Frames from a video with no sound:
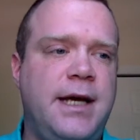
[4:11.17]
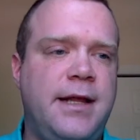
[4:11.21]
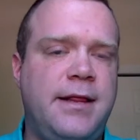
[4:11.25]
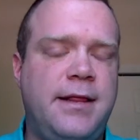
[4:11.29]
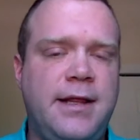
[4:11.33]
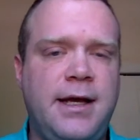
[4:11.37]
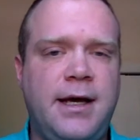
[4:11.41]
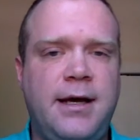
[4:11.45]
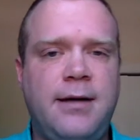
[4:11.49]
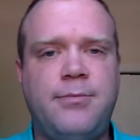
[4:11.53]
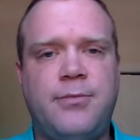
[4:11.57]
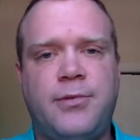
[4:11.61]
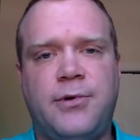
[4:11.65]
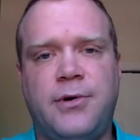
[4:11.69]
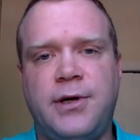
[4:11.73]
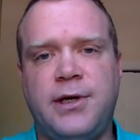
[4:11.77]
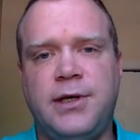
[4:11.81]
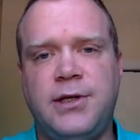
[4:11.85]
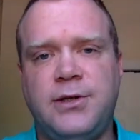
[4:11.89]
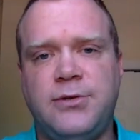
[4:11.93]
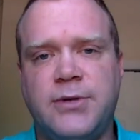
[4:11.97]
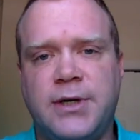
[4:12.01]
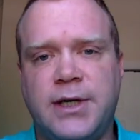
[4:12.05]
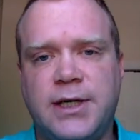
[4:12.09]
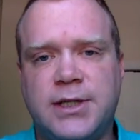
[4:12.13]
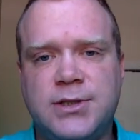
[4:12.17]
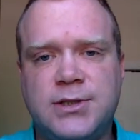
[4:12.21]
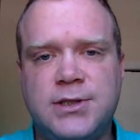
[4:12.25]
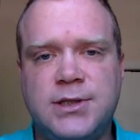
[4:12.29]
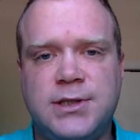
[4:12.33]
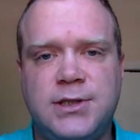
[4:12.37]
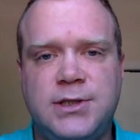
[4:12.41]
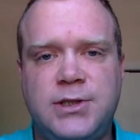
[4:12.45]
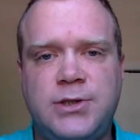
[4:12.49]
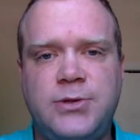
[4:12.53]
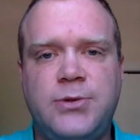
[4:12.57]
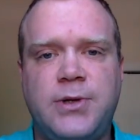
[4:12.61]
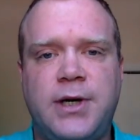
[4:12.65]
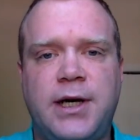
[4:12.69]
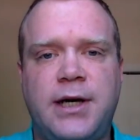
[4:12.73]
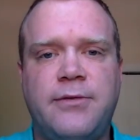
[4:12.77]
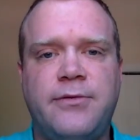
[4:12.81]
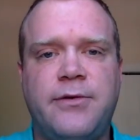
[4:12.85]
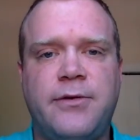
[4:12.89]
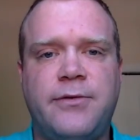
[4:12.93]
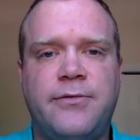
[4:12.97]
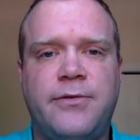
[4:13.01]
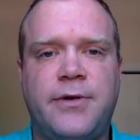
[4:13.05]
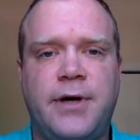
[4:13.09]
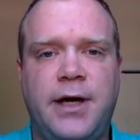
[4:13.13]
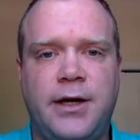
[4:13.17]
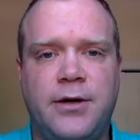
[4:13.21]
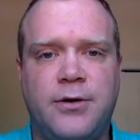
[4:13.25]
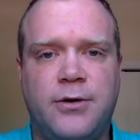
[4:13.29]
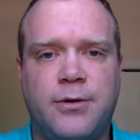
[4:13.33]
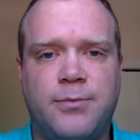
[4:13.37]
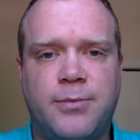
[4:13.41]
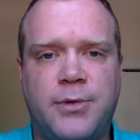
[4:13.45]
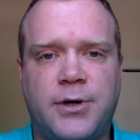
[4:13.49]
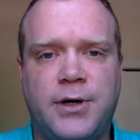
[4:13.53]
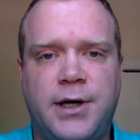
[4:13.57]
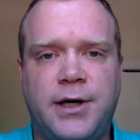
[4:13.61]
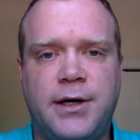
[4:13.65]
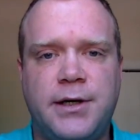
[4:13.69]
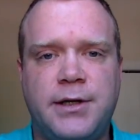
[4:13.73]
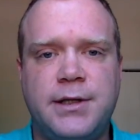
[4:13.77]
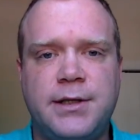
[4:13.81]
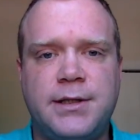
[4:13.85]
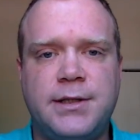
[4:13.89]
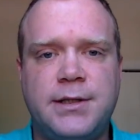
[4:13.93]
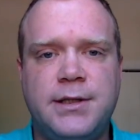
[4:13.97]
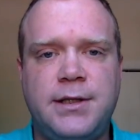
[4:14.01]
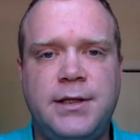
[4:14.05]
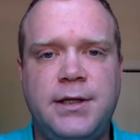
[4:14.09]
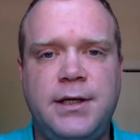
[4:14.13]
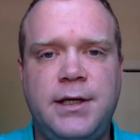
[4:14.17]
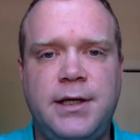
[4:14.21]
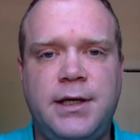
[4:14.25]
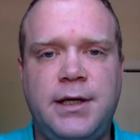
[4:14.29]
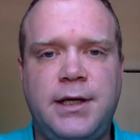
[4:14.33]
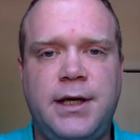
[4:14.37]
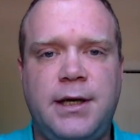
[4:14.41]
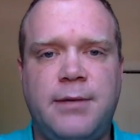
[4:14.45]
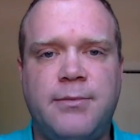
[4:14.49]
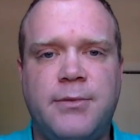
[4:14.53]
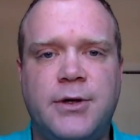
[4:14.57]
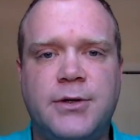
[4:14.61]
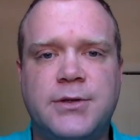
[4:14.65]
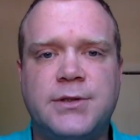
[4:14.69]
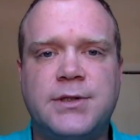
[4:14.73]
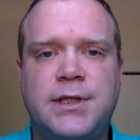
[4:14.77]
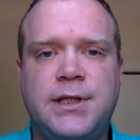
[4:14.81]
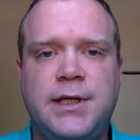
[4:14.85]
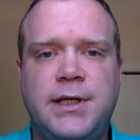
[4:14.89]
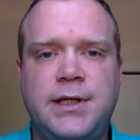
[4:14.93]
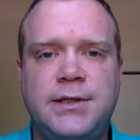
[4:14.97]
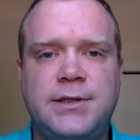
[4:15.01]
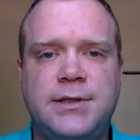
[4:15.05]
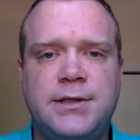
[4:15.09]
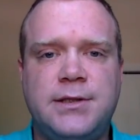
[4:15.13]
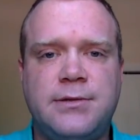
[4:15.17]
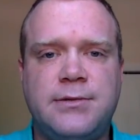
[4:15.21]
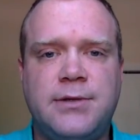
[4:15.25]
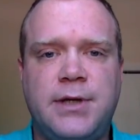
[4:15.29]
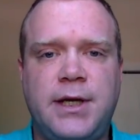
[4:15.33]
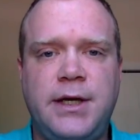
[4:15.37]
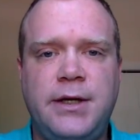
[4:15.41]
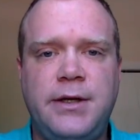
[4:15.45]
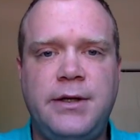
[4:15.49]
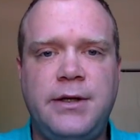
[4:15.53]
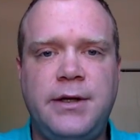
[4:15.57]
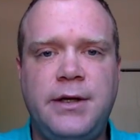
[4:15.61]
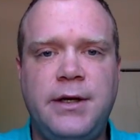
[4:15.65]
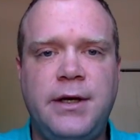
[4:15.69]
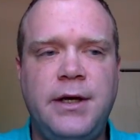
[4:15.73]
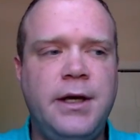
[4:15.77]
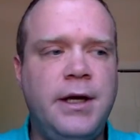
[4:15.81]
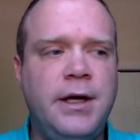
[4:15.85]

at that point you actually do have a final product in most cases, right?